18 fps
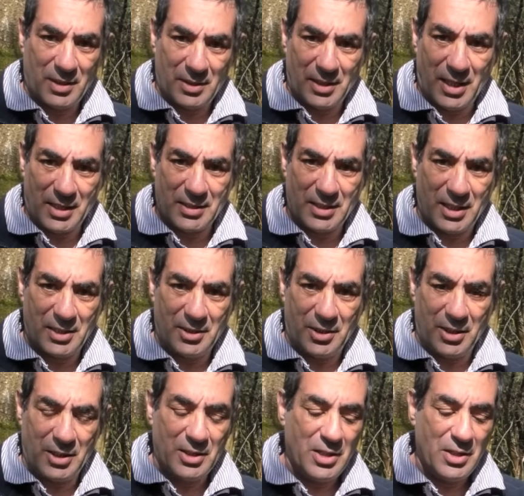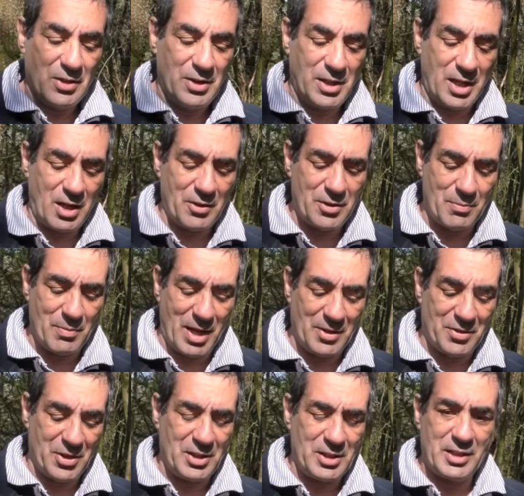and that's how you do it. The other
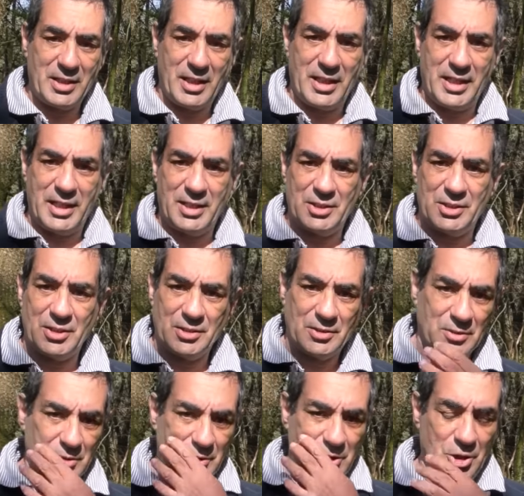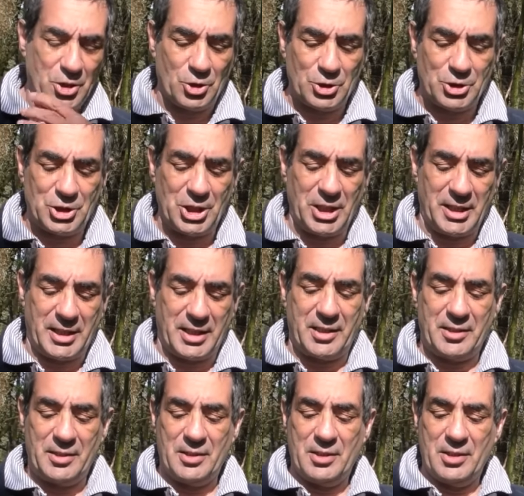method is to your
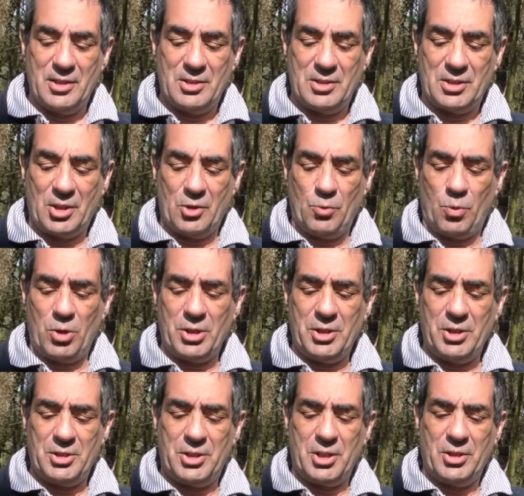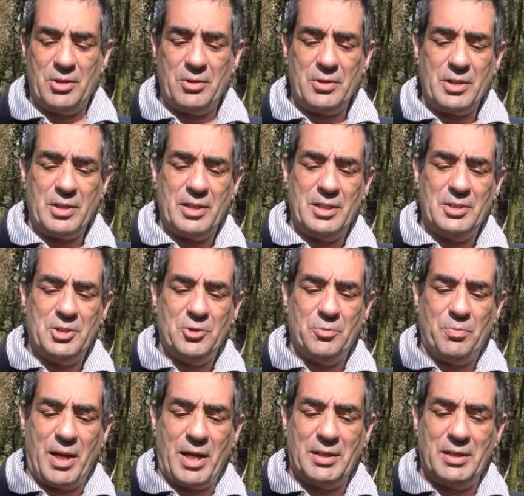cheek. So what you do is
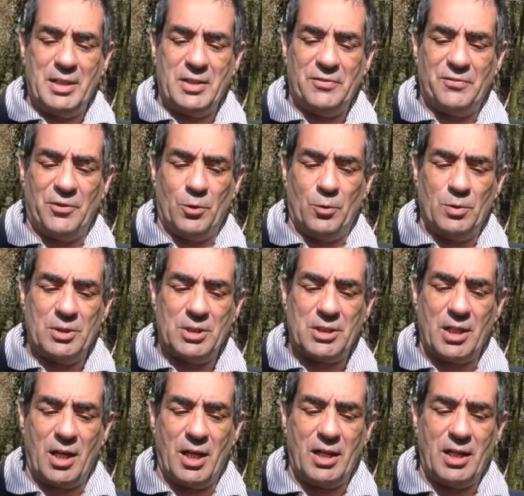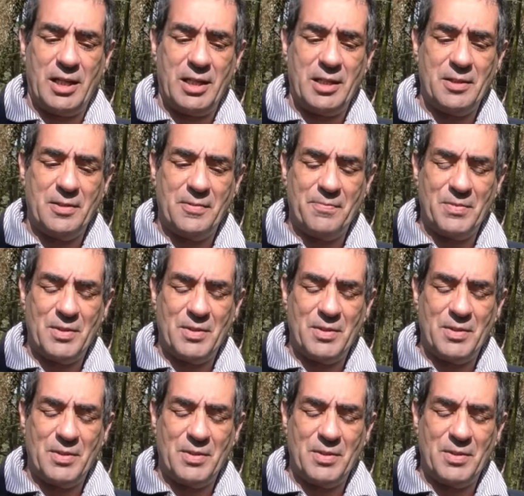you bend this forward slightly,